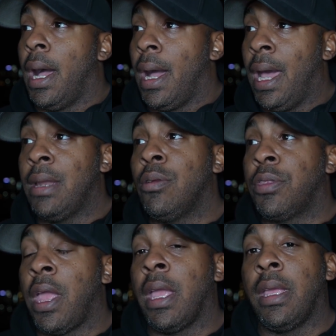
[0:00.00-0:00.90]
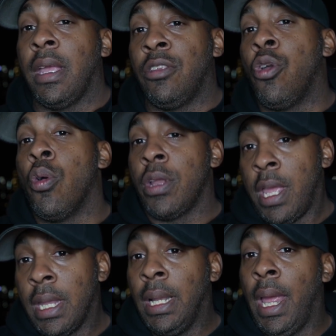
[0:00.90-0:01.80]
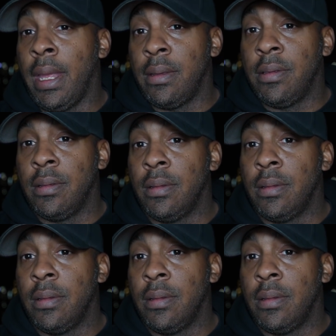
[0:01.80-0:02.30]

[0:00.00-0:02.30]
I don't think it's going to hit land.